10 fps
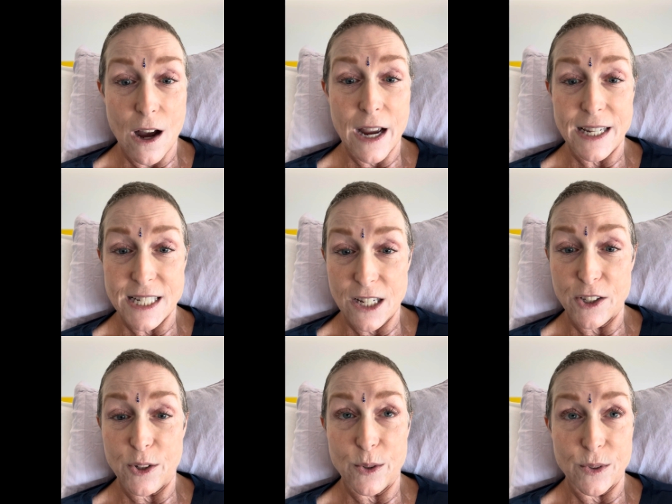I could tell
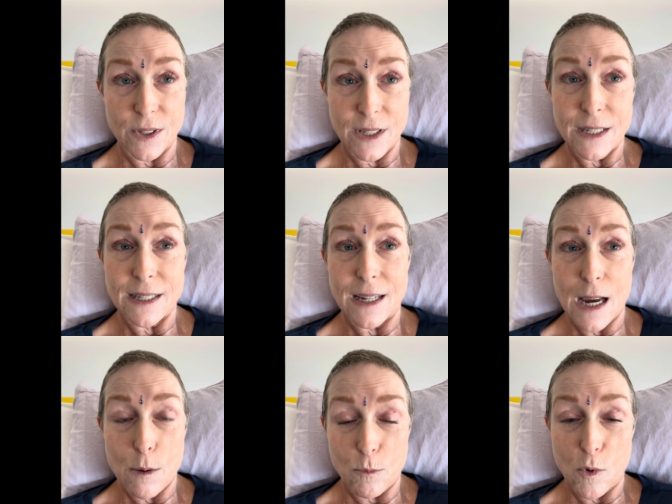you,
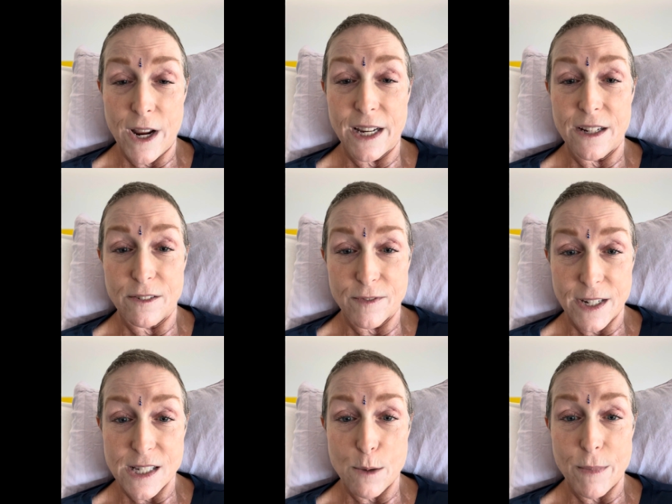I'm ready to
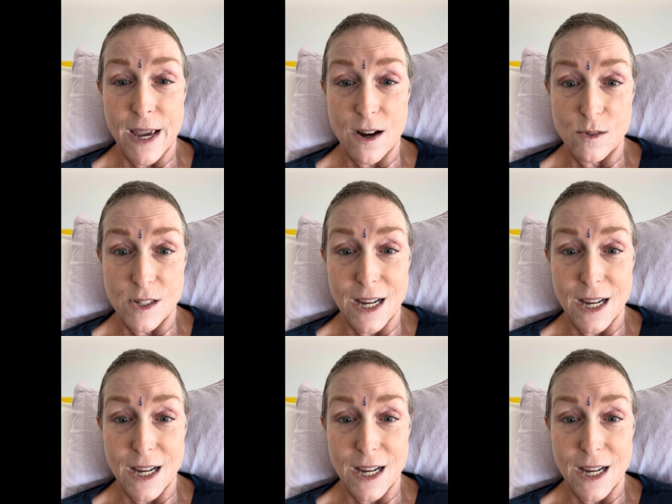fix up the house